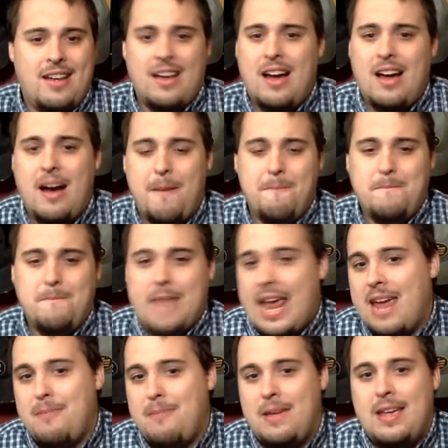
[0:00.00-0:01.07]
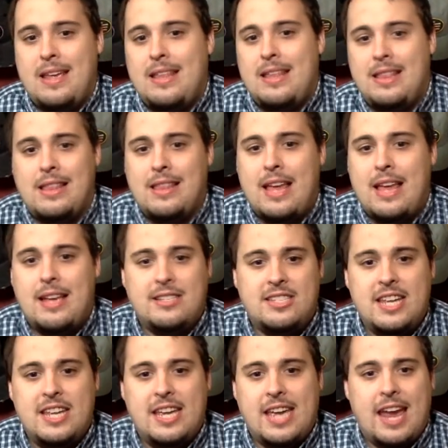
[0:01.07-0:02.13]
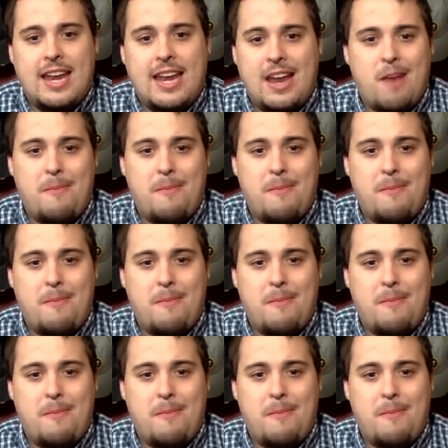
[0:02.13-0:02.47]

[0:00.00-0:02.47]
um, maybe they sneak in here.